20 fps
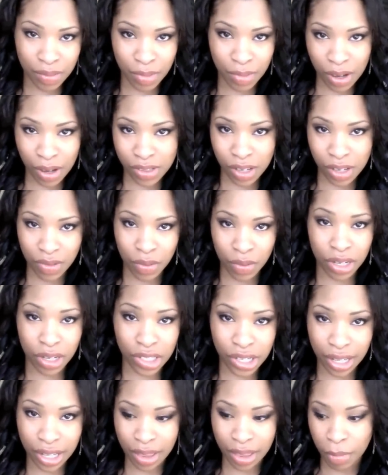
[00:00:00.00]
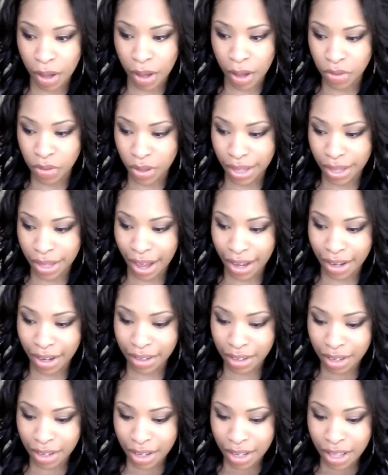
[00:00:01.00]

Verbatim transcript: bar so if you want to check them out you can.